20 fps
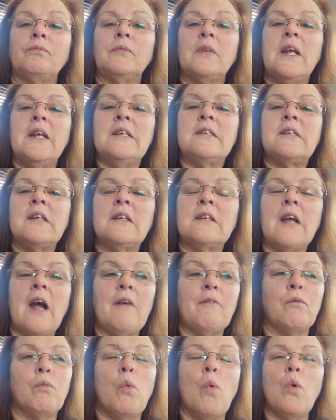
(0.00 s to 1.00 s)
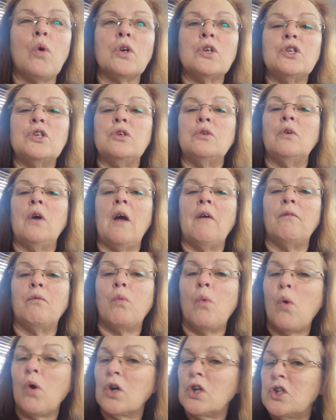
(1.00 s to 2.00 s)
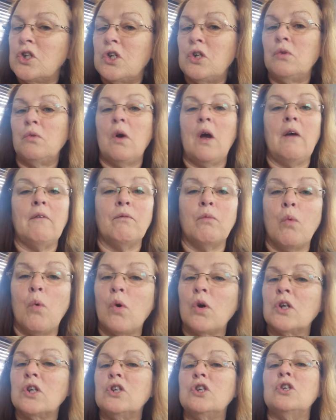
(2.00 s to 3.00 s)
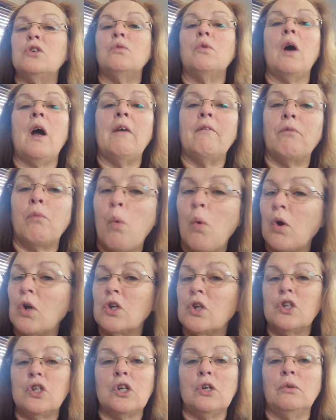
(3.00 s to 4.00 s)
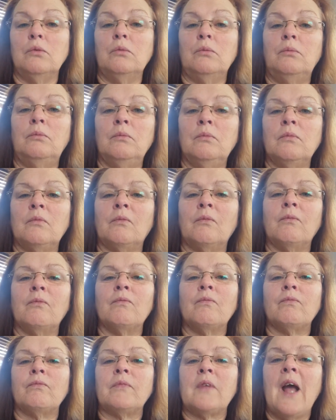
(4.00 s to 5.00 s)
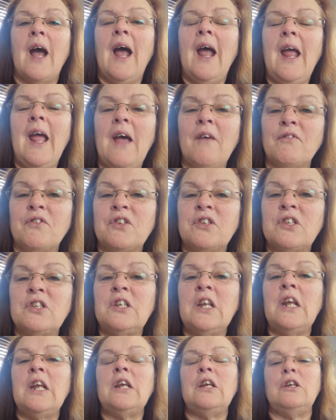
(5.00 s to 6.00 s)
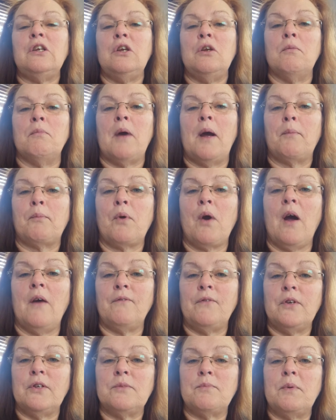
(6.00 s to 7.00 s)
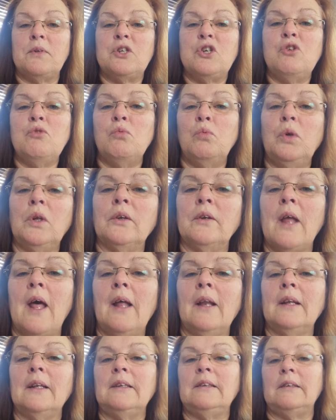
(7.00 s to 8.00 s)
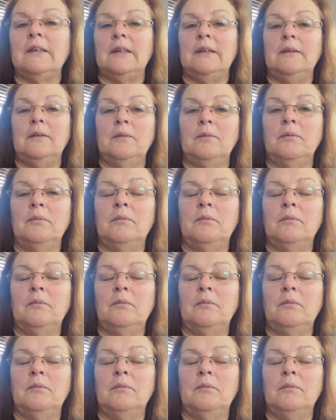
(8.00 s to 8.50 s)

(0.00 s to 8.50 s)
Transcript: He said, I've warned you, I've warned you, I've warned you, I've warned you. I have sent you my prophets, but you will not listen.